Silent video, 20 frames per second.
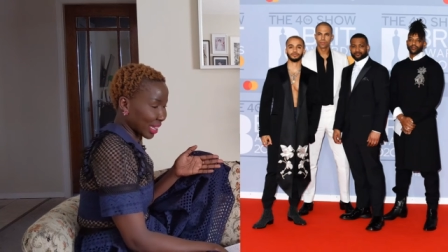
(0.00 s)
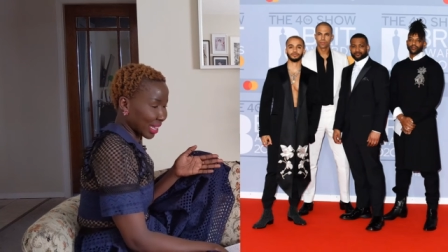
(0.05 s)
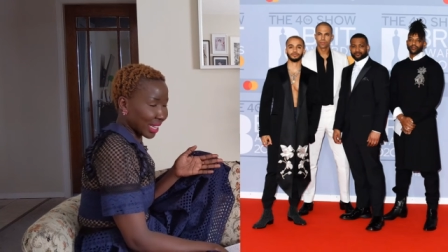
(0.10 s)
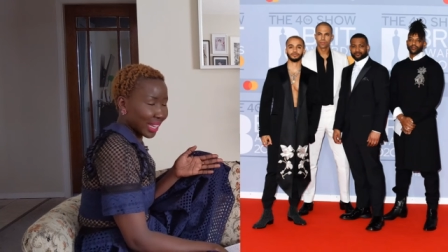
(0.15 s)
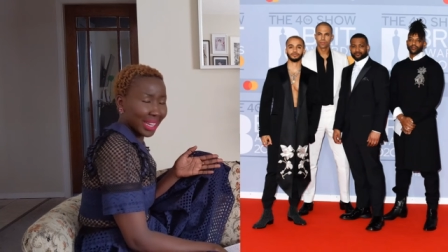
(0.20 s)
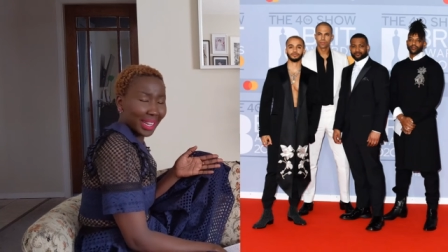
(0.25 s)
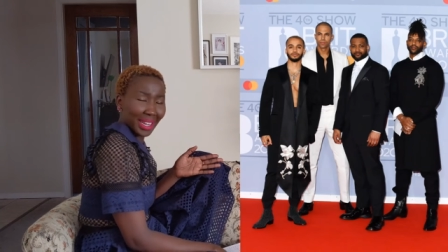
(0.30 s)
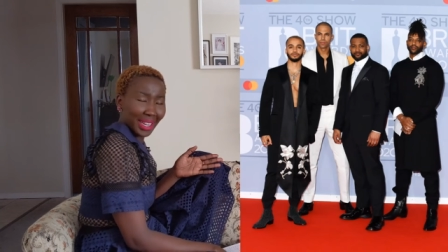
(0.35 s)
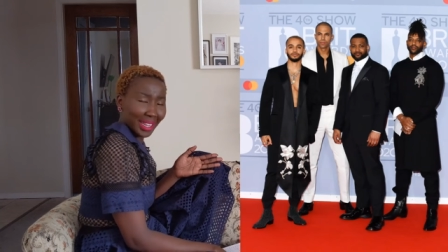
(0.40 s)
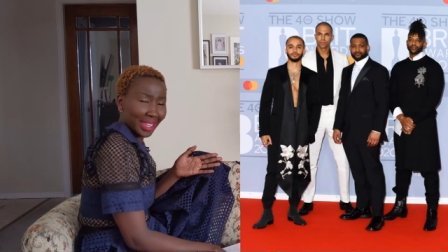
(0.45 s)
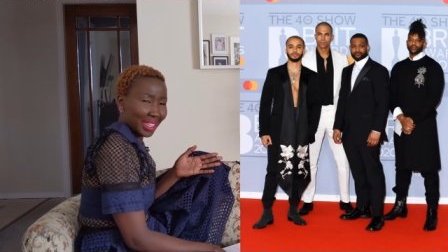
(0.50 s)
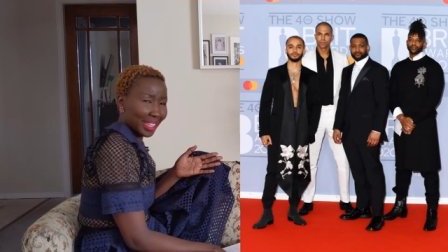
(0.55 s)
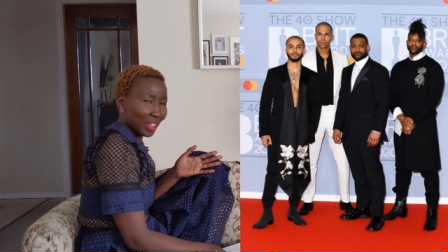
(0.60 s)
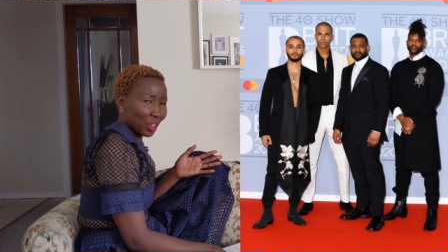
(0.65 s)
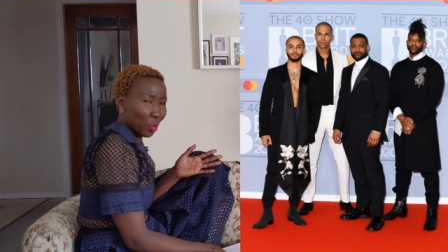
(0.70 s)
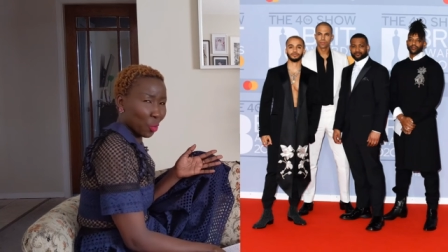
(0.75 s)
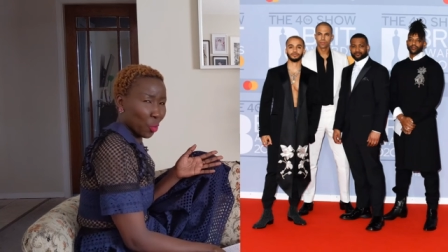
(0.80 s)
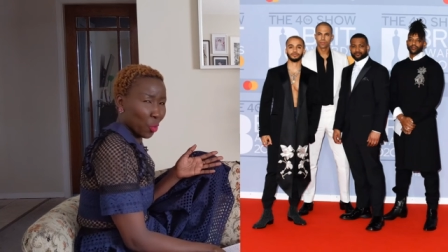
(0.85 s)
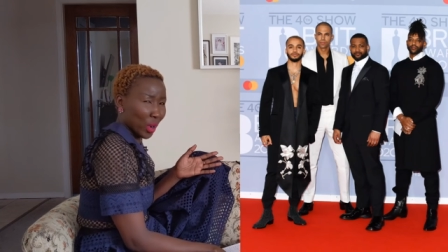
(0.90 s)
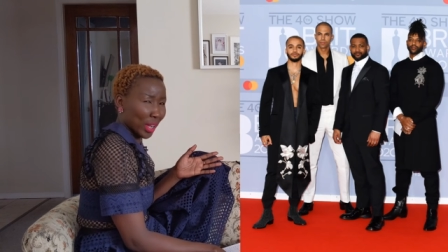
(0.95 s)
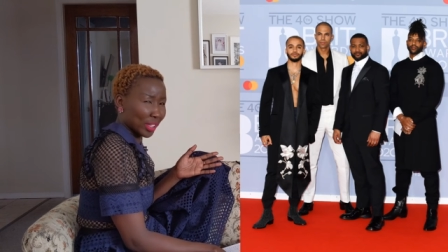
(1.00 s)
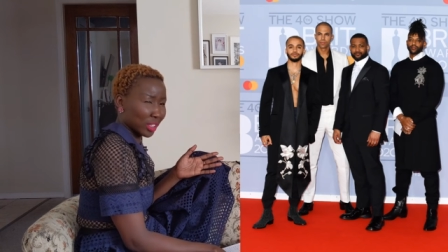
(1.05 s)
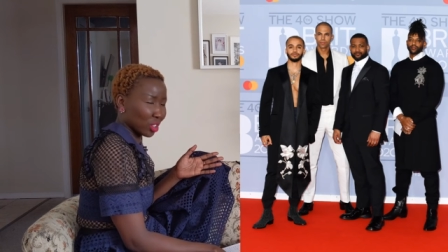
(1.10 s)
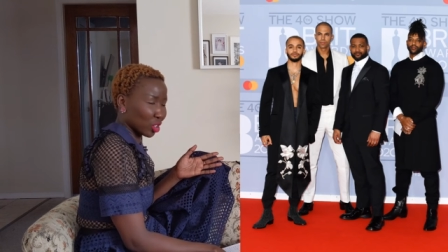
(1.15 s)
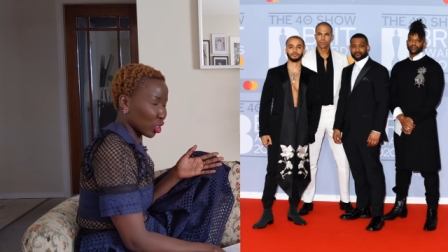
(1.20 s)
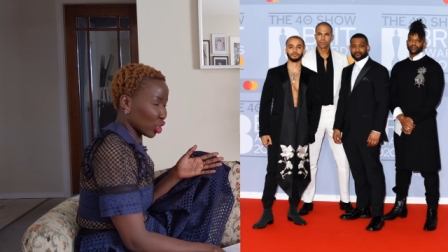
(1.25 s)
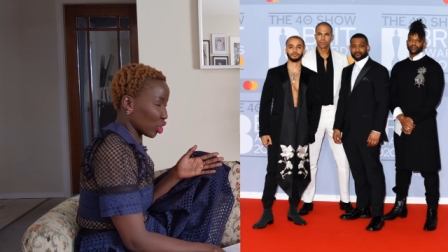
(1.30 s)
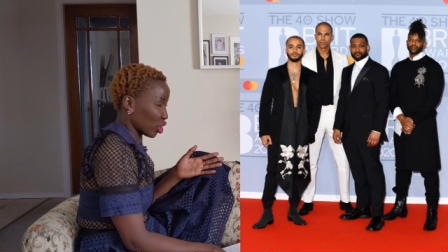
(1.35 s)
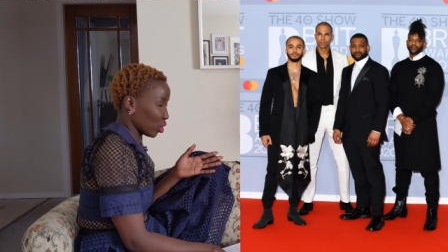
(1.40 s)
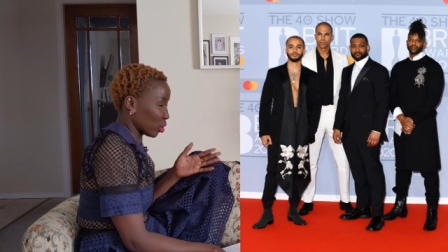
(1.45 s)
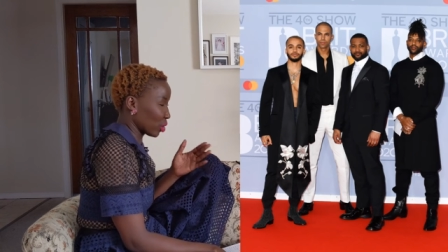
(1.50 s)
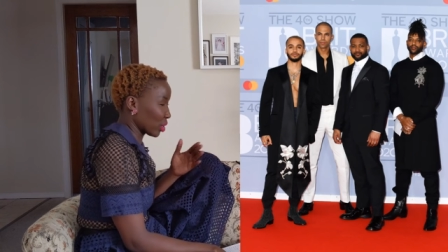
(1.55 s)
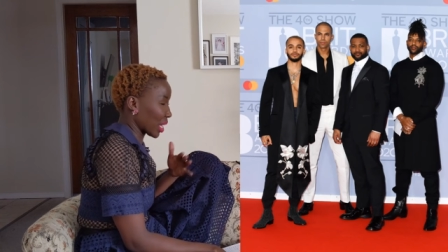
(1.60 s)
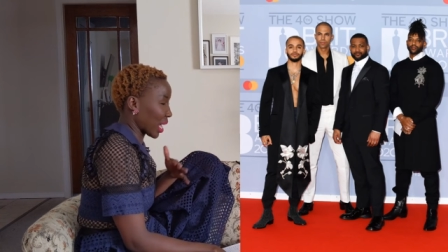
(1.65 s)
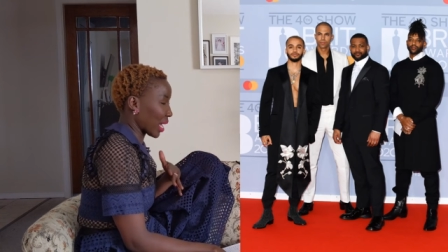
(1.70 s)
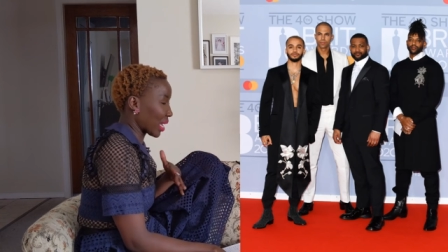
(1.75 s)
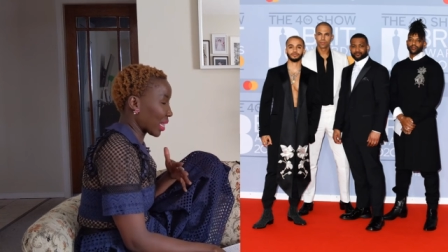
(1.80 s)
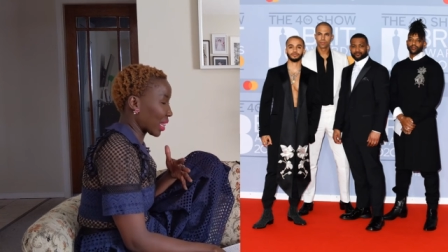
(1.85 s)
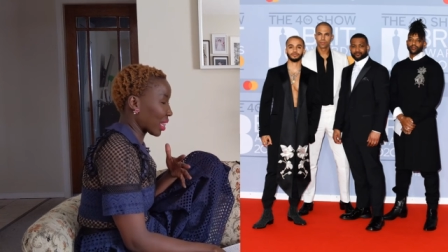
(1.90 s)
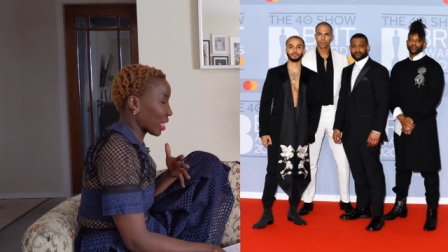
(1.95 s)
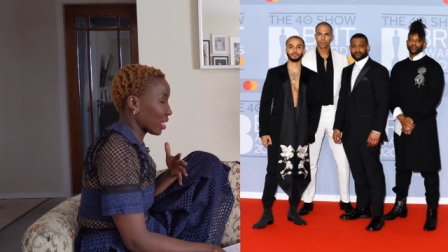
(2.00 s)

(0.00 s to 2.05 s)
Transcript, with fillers: the guy in the white suit. I